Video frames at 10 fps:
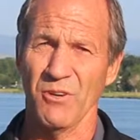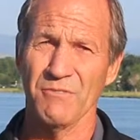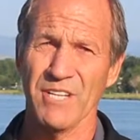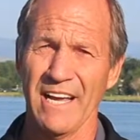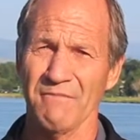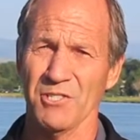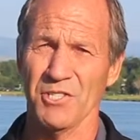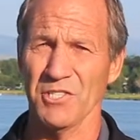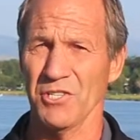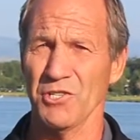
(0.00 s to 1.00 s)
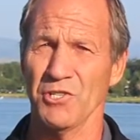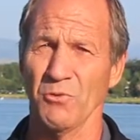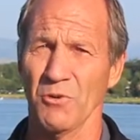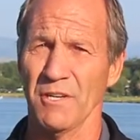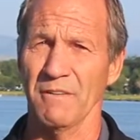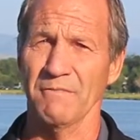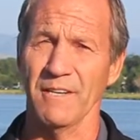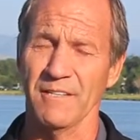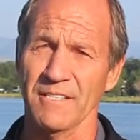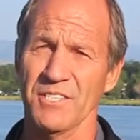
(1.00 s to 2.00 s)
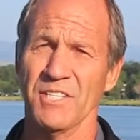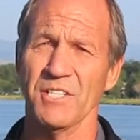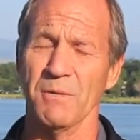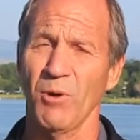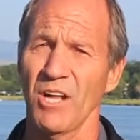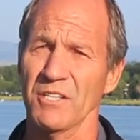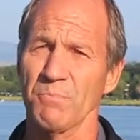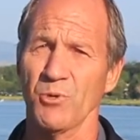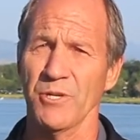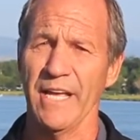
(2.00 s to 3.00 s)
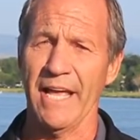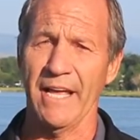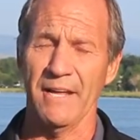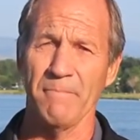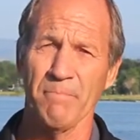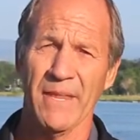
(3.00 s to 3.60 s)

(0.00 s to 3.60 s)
so I was averaging just short of uh, 60 miles per day.